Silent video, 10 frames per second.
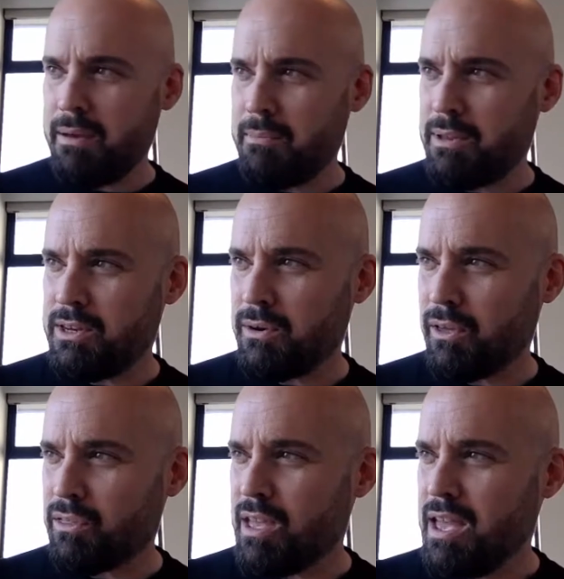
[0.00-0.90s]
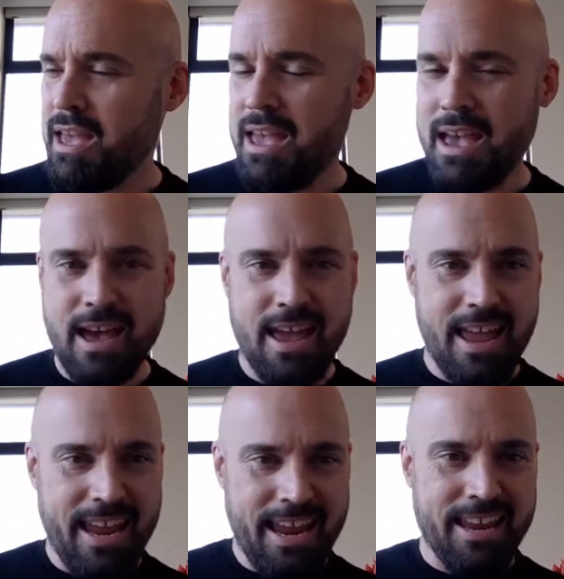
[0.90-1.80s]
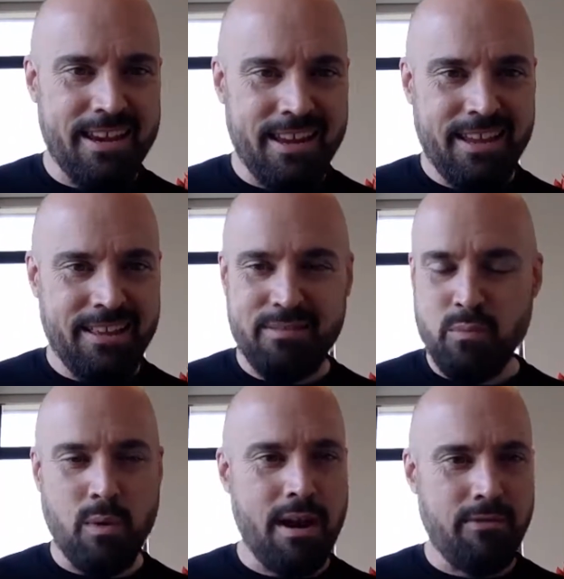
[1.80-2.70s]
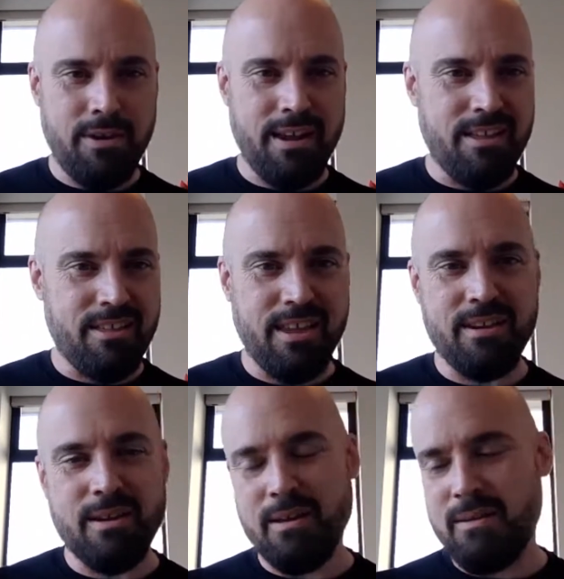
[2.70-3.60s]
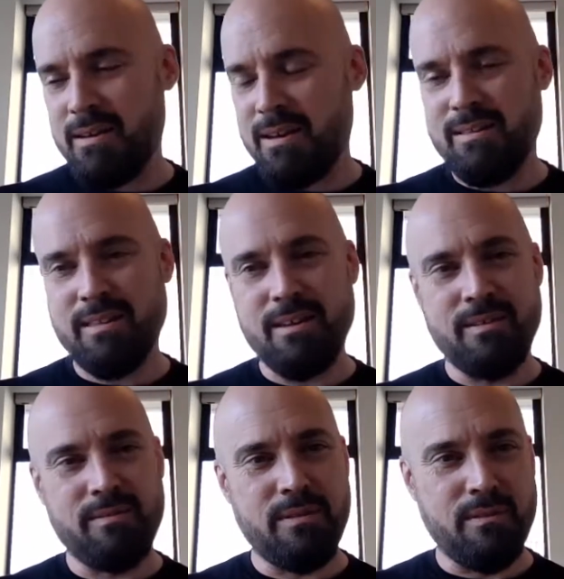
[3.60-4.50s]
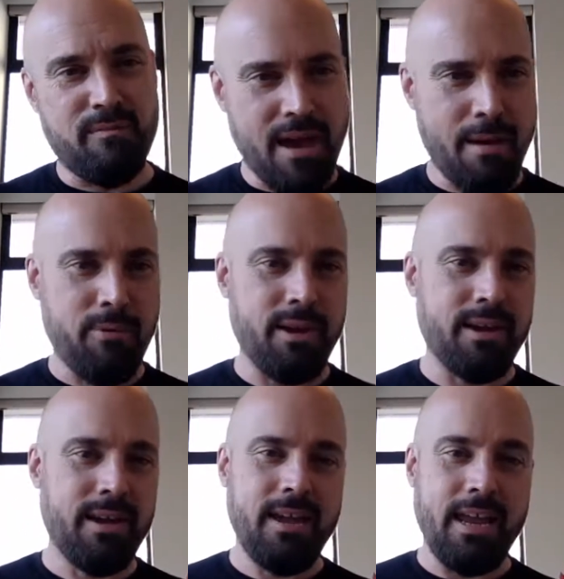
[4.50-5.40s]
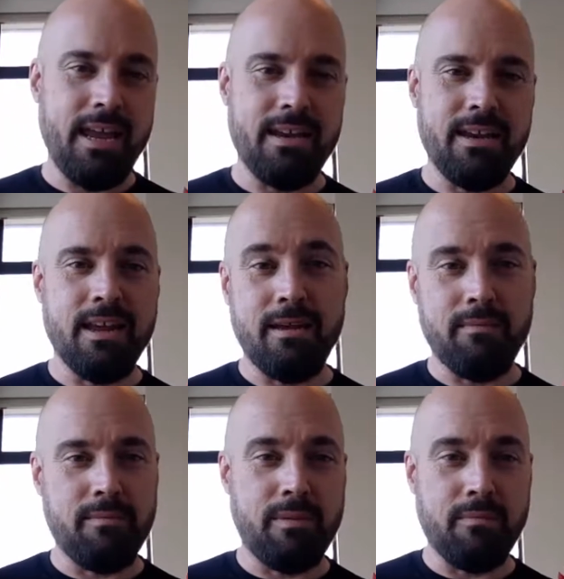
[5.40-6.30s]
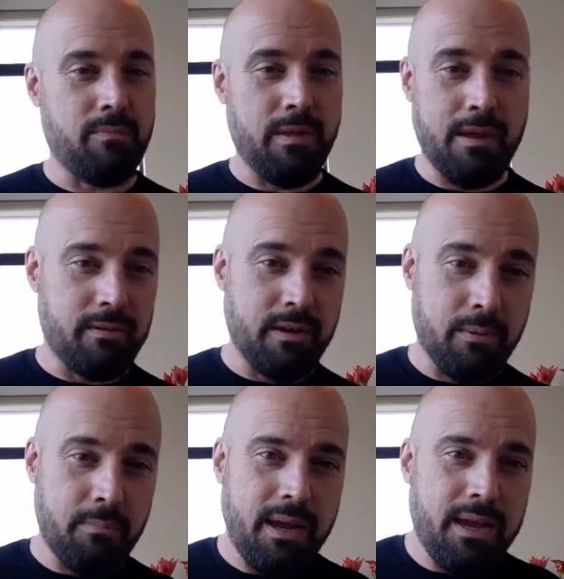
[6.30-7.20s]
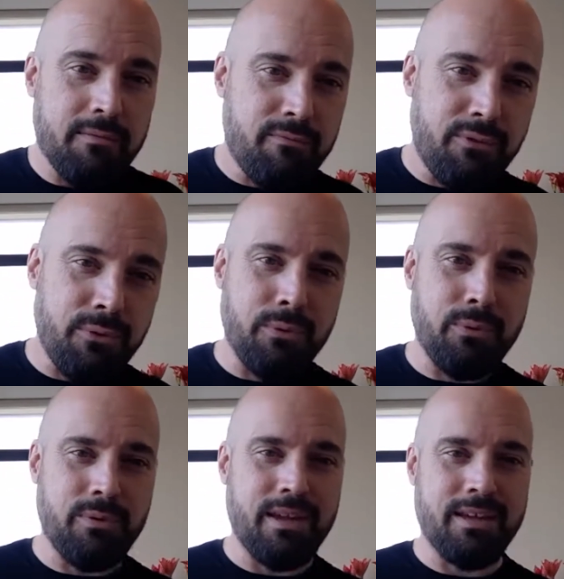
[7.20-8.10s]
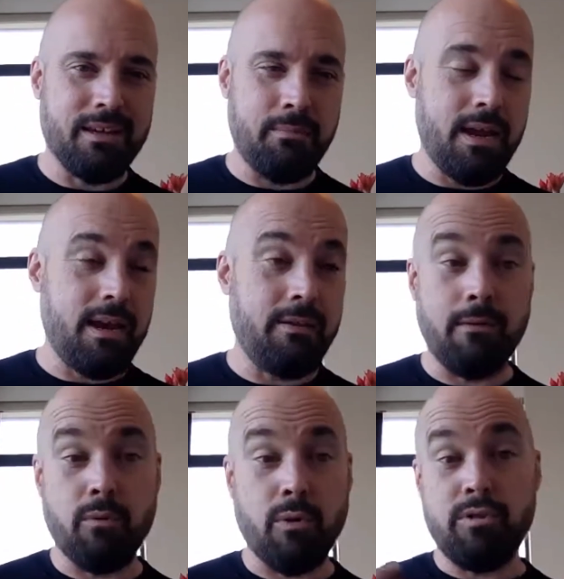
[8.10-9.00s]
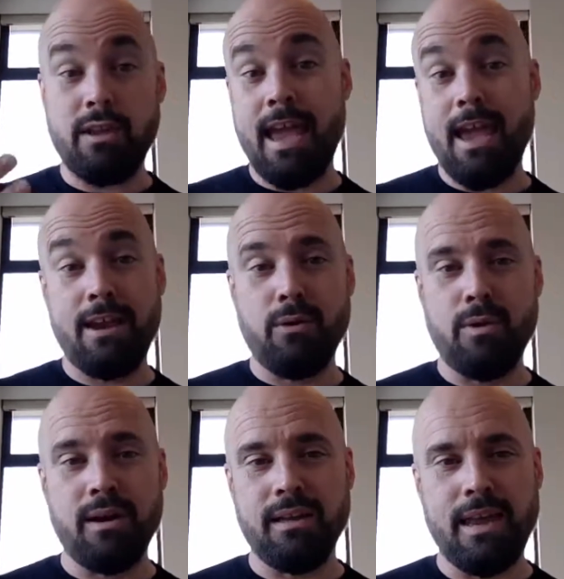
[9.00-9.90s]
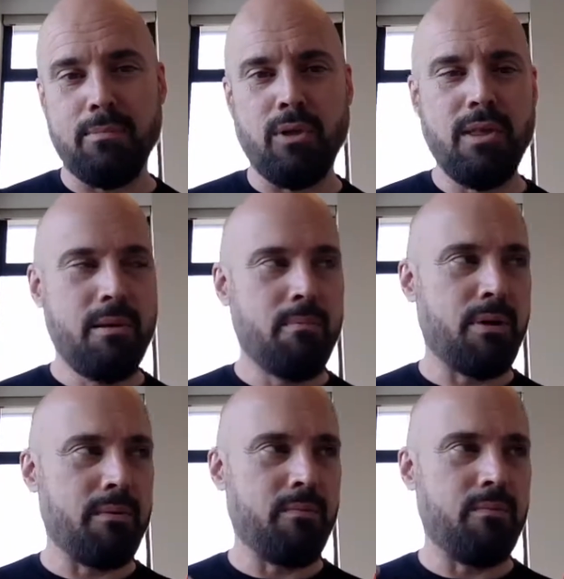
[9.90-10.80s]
materials in whatever it is, in the fabric, it can be in food, it can be anything. Of course, it can go on a label, but